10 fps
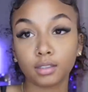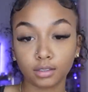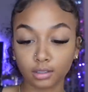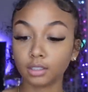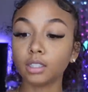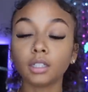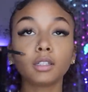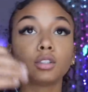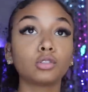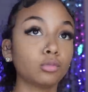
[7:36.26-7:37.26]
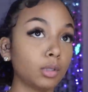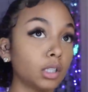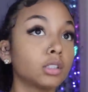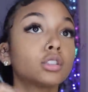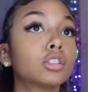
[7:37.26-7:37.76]
it doesn't need too
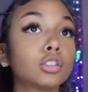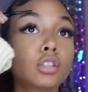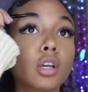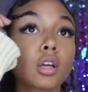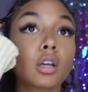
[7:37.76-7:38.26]
much.